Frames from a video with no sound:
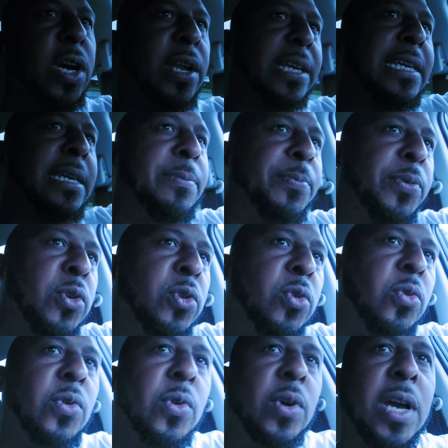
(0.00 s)
to keep
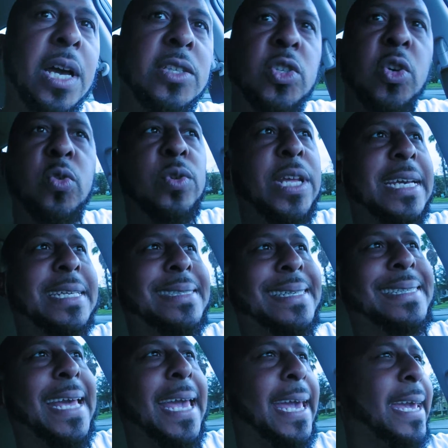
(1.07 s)
you tuned in
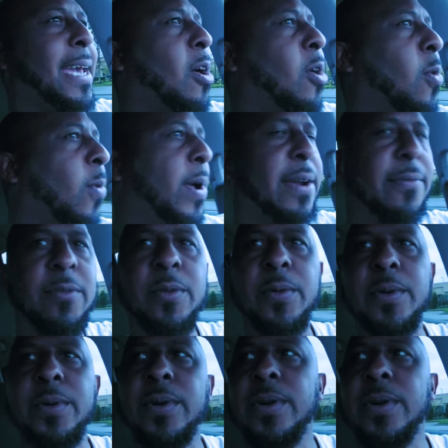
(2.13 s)
today on whatever